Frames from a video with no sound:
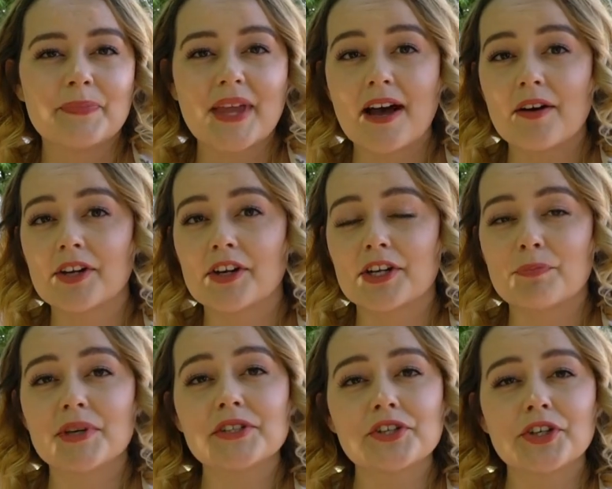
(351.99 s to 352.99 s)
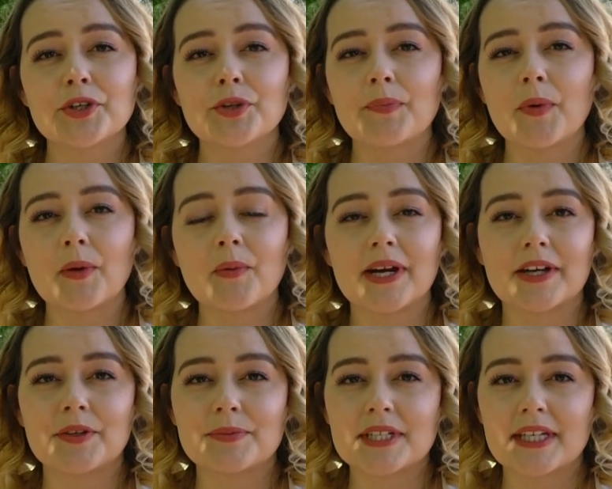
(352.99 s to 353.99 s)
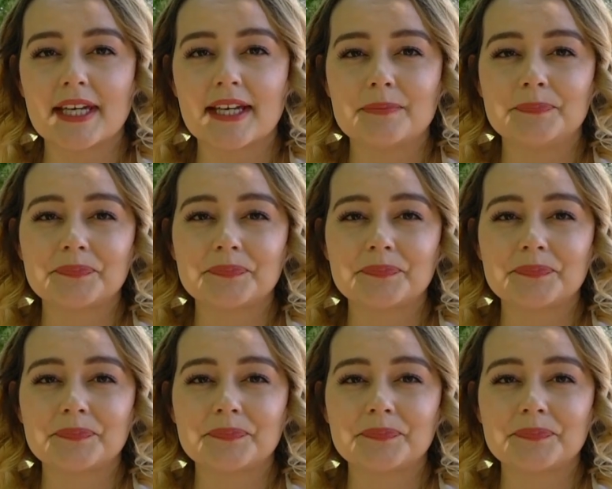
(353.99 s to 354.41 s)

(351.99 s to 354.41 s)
how you're going to build your coop or what coop to get